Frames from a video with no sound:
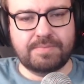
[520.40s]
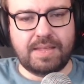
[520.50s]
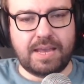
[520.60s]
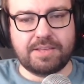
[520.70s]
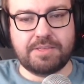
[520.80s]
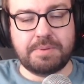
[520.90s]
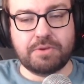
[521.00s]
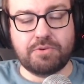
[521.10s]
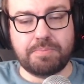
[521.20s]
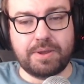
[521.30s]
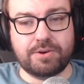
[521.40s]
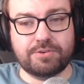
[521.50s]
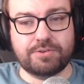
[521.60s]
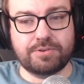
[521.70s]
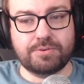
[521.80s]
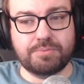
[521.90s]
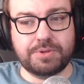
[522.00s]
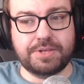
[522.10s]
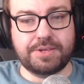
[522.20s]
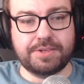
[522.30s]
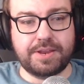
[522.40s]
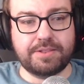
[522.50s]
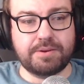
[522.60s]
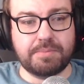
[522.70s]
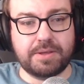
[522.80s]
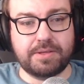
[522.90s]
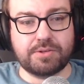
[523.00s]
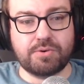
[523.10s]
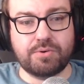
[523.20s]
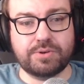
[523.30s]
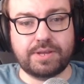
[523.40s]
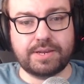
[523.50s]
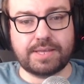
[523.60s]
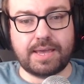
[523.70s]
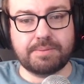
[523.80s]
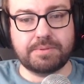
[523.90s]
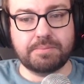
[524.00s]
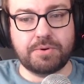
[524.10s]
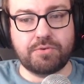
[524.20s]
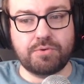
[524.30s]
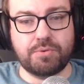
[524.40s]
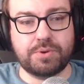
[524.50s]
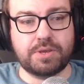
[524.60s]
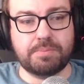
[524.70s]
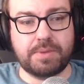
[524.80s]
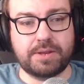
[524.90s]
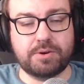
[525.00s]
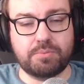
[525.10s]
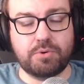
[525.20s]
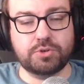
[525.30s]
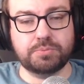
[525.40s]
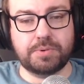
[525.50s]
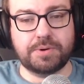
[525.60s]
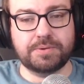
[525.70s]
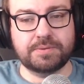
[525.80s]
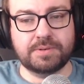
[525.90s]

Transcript: As they make repairs, we see Senator Melius contact Captain Monroe and Commander Washburn.